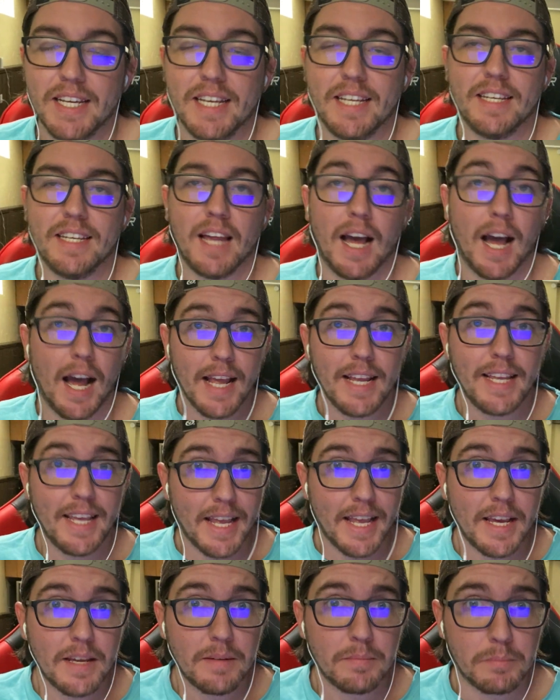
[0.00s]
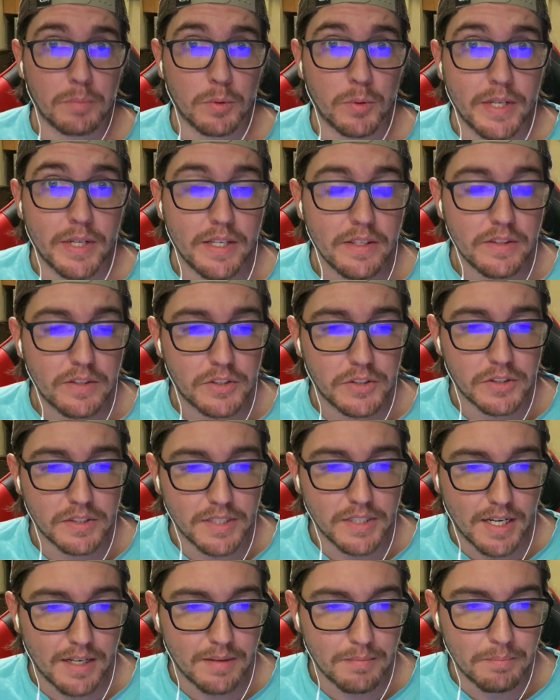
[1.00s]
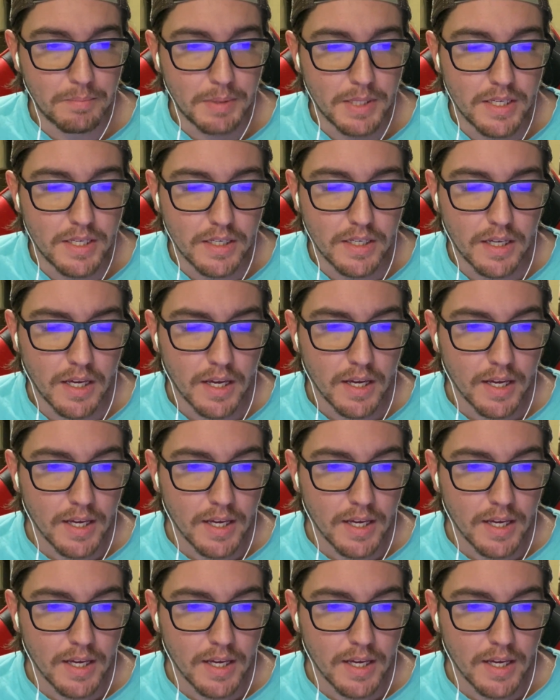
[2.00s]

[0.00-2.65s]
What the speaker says: And I can't breathe should not be